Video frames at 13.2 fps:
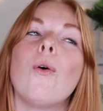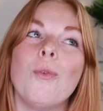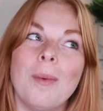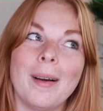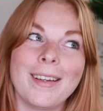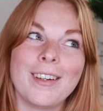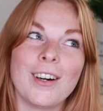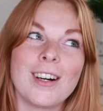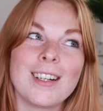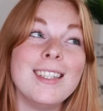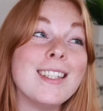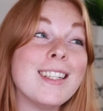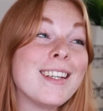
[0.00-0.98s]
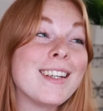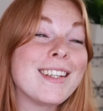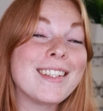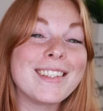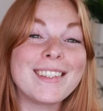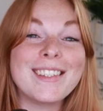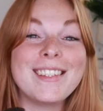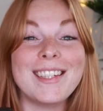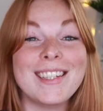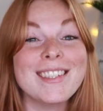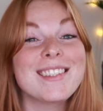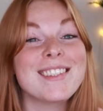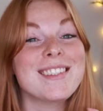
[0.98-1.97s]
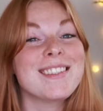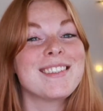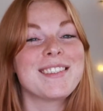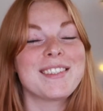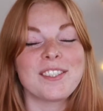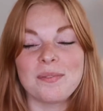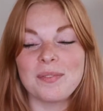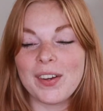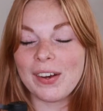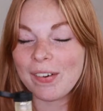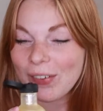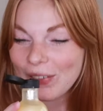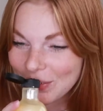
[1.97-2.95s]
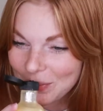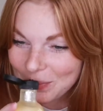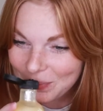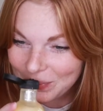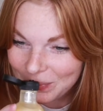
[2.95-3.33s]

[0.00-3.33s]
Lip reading: Oh my god. This smell.